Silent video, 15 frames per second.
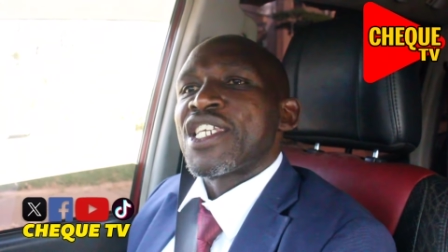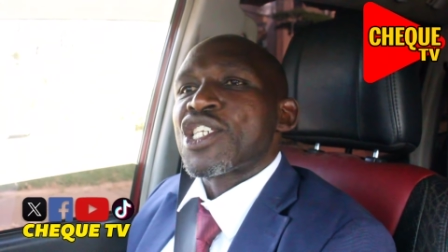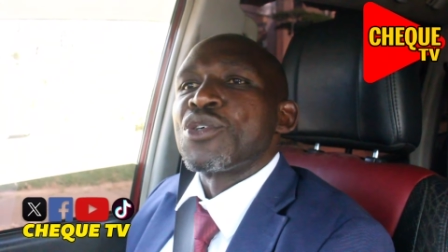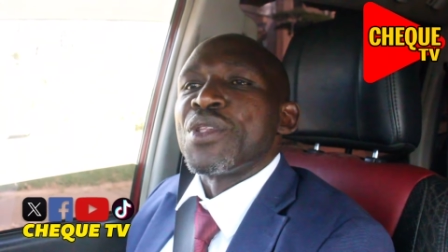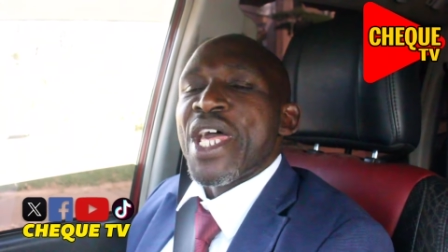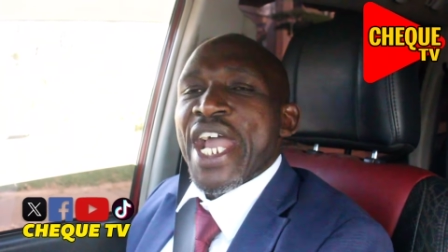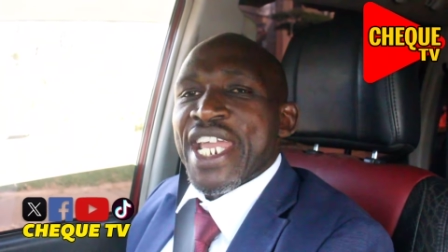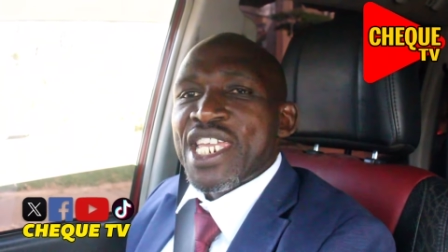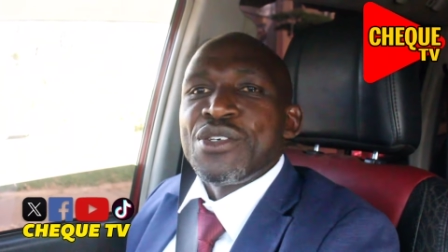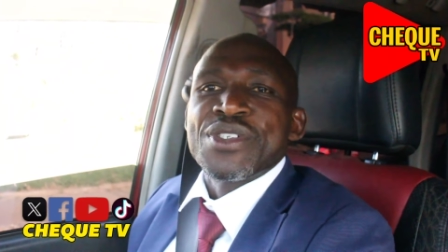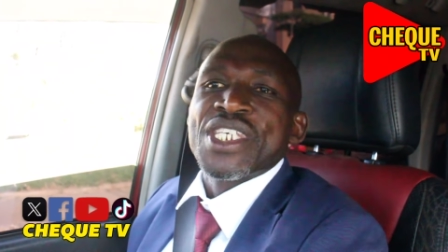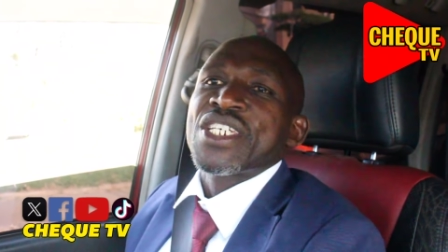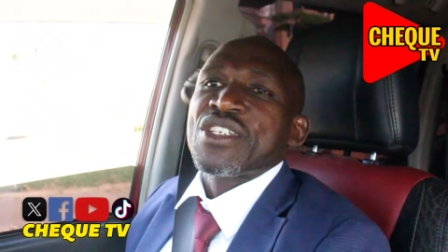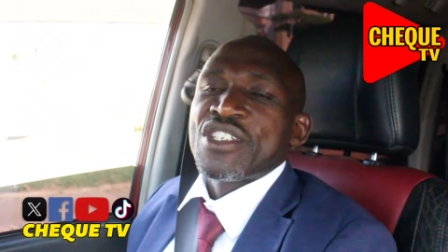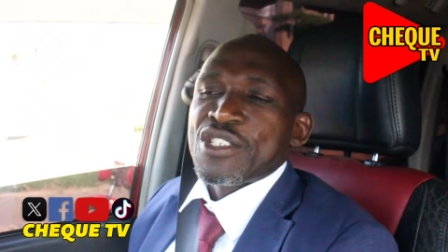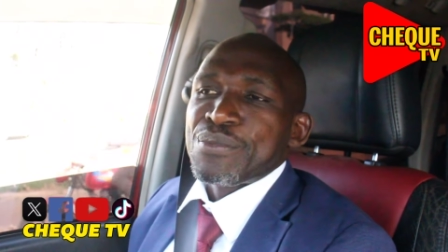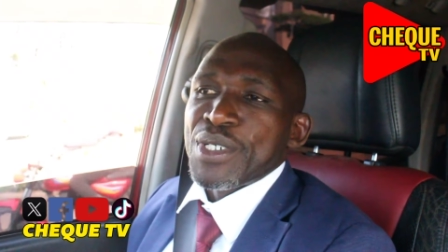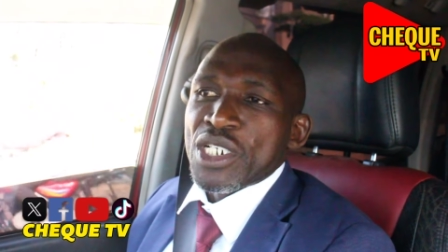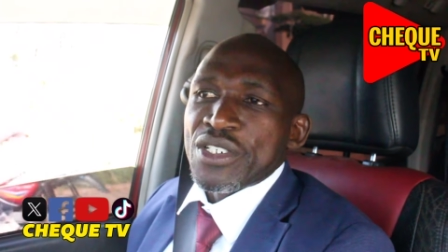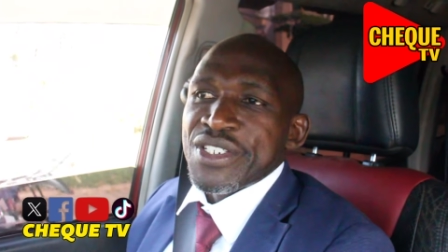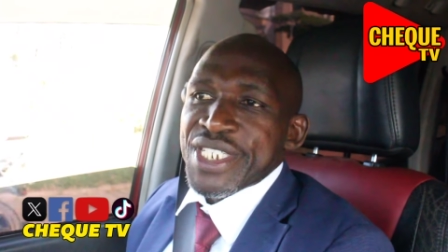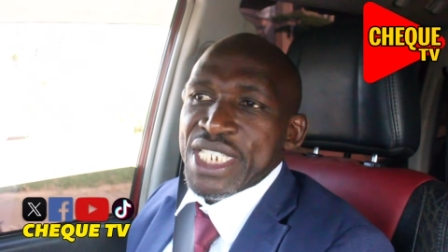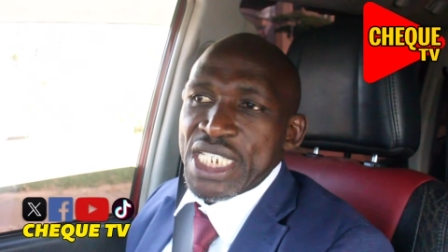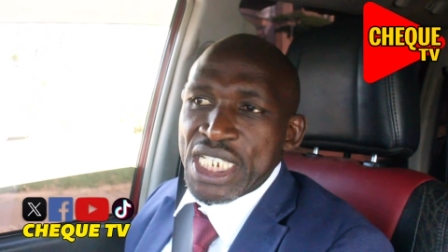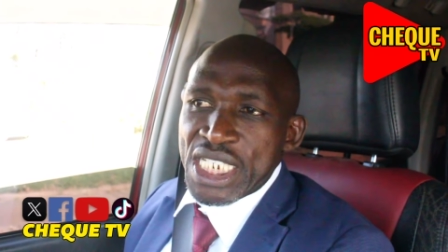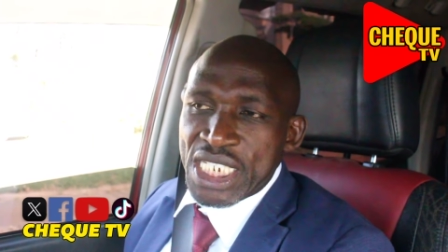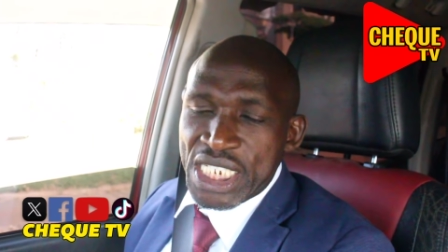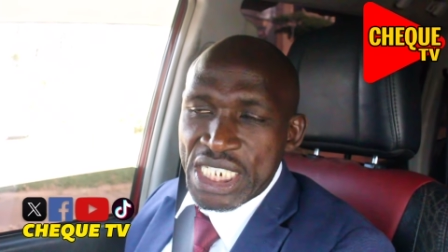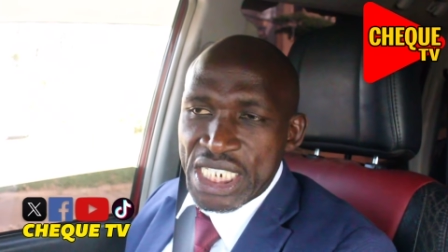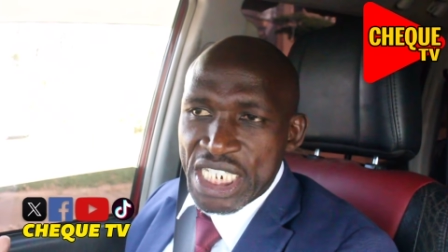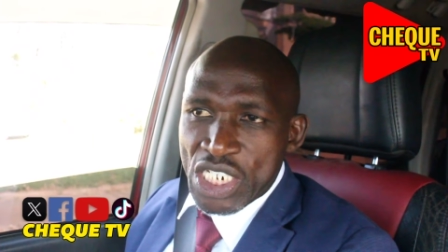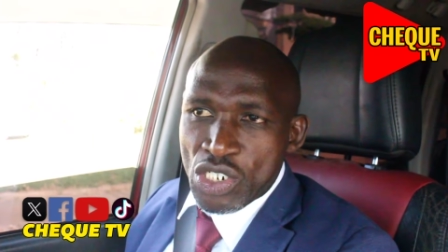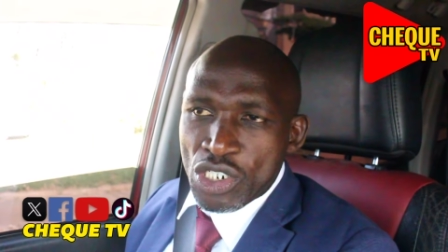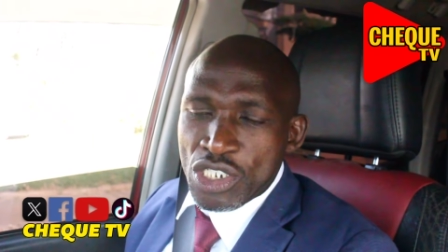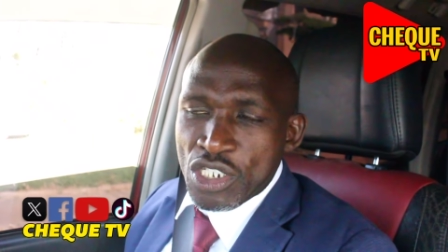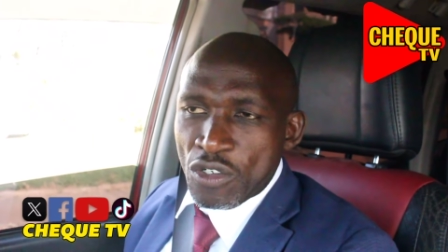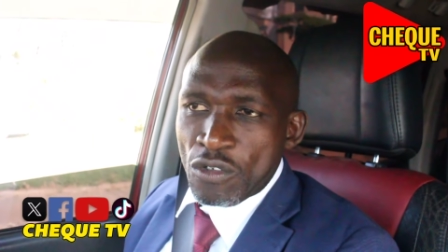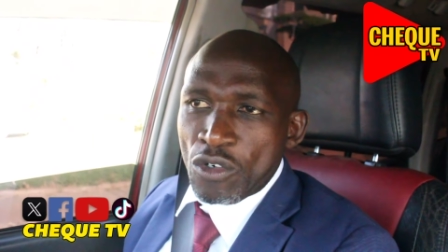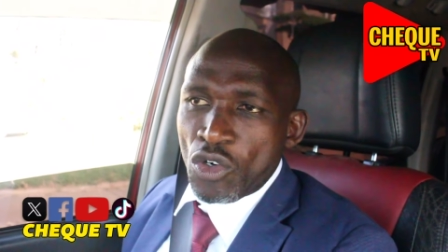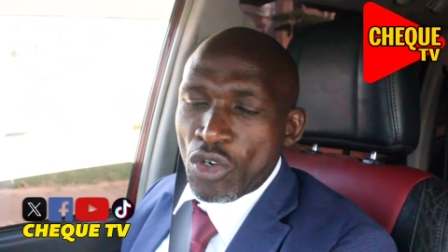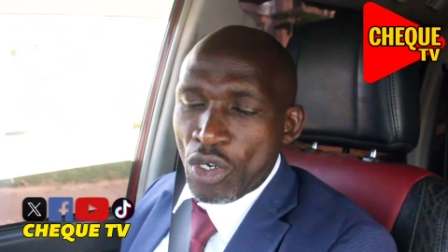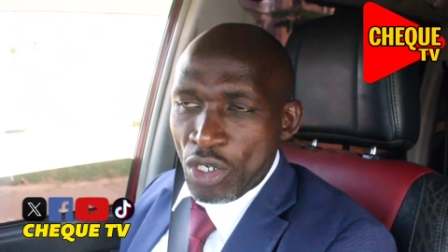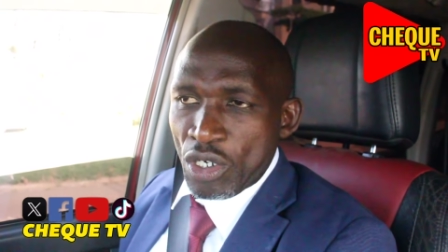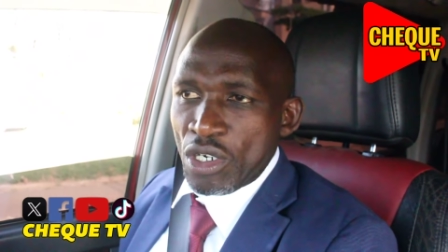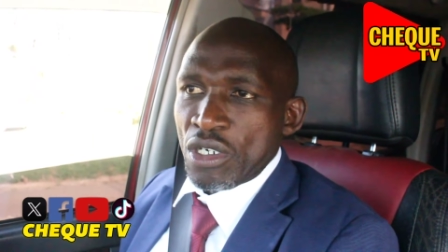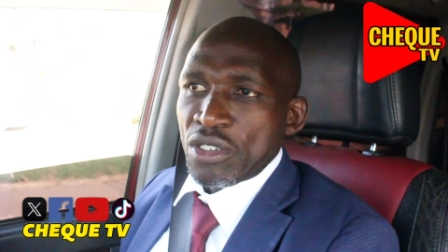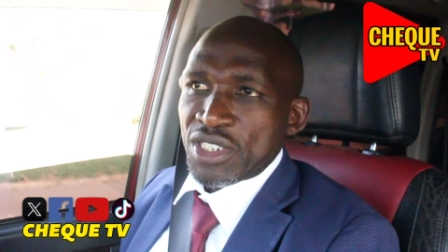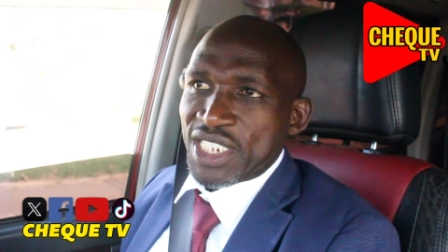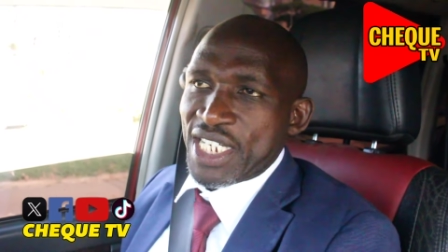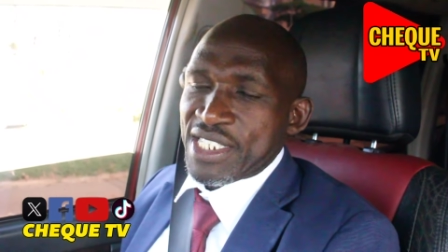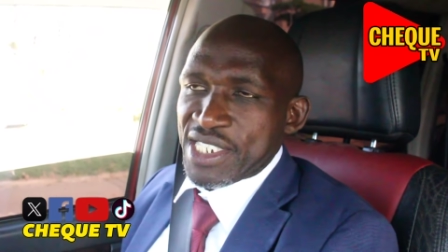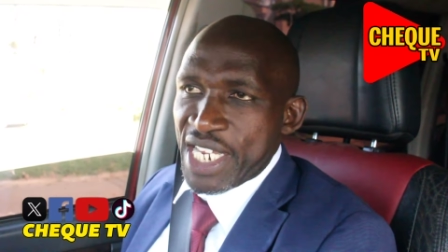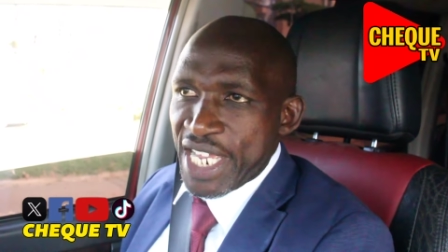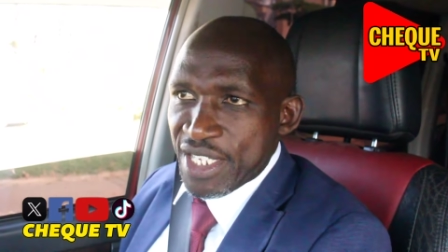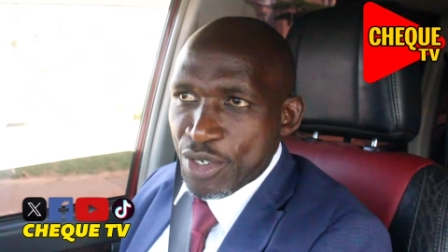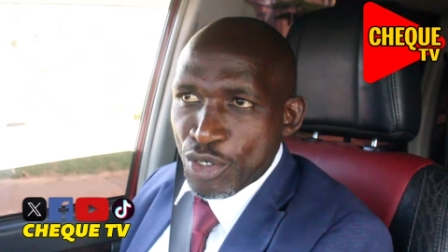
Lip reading: to the accusations, because in a court of law, just like